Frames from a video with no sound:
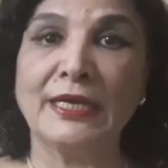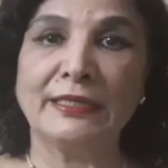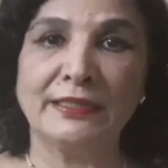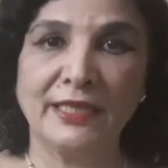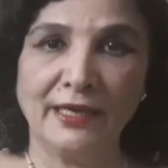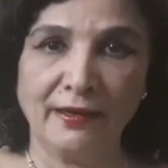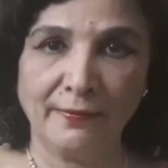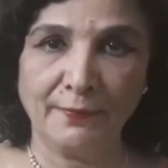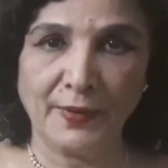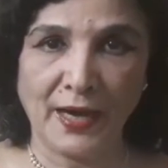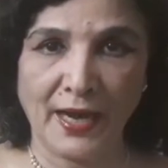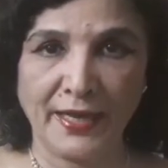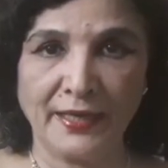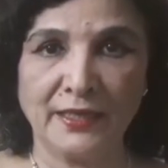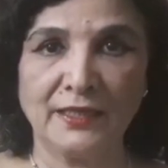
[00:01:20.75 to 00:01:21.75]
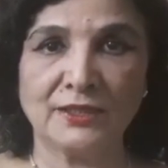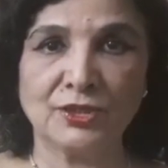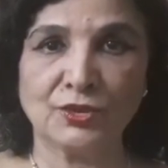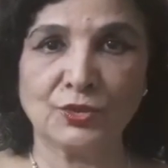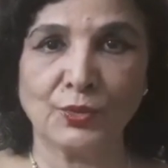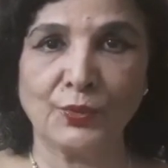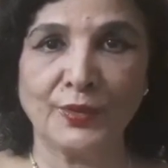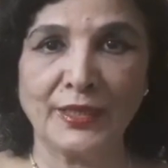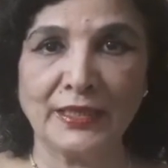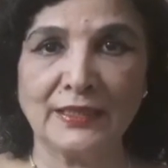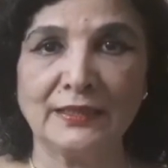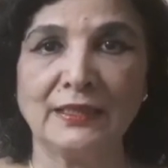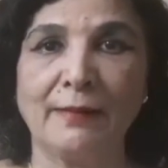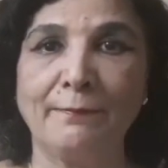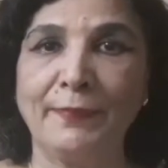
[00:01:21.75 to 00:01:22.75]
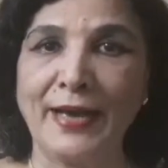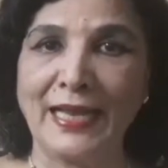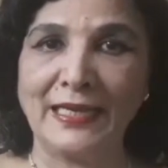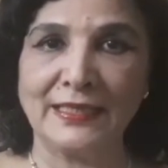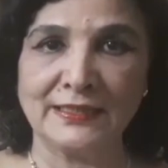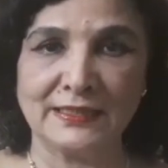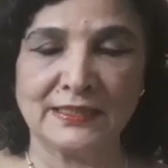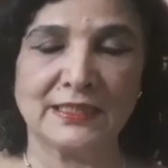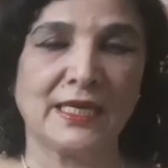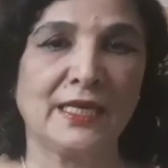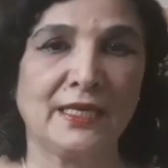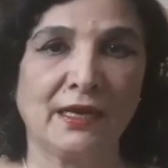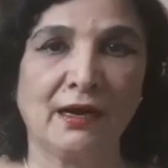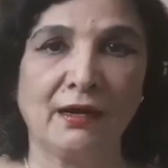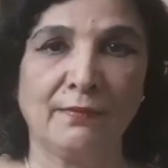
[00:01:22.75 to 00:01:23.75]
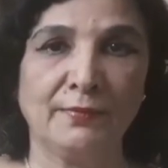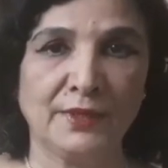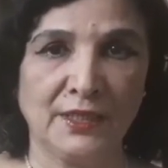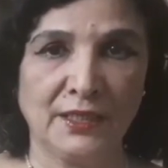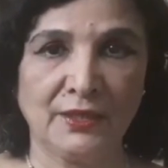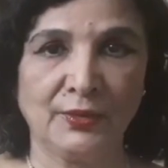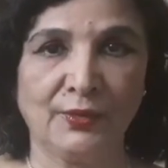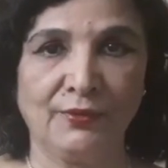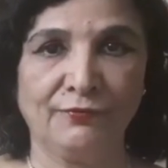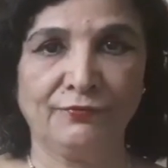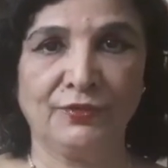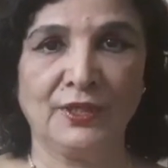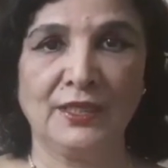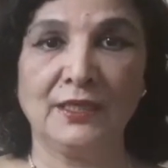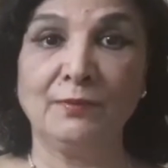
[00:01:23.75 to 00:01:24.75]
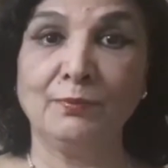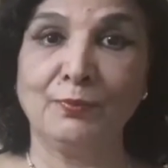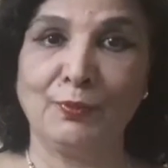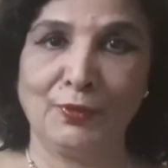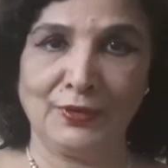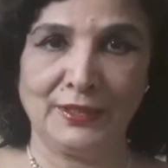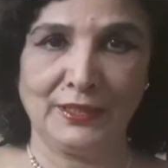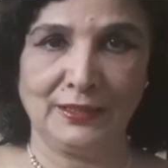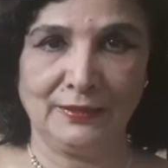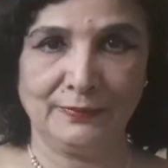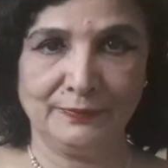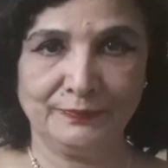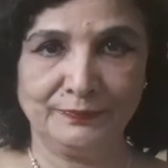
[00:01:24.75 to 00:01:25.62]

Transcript: thereby restoring the balance and harmony of the body.